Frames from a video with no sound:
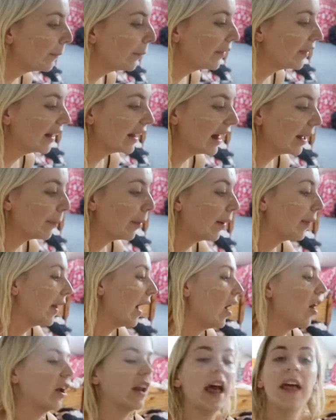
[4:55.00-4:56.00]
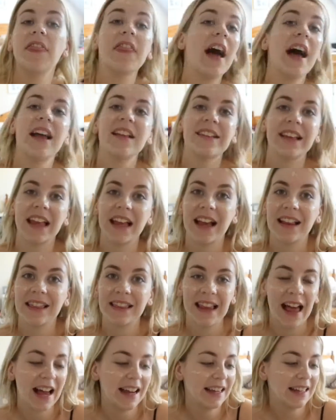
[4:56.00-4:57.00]
But then I put that on, and that is like
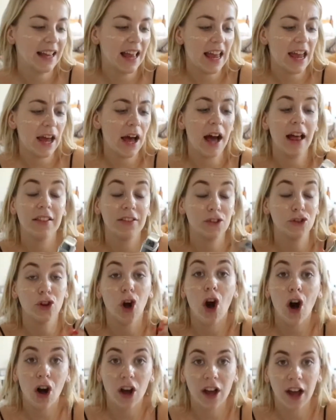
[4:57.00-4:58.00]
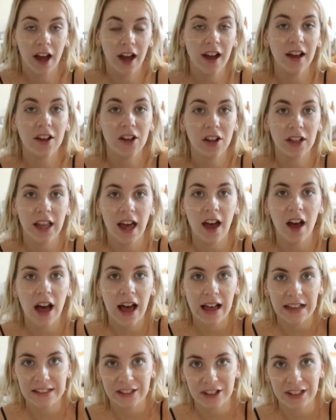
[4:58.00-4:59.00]
a darker colour,
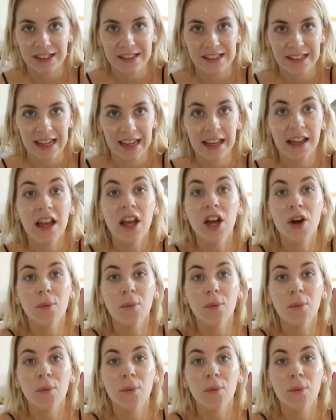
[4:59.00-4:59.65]
as you can see,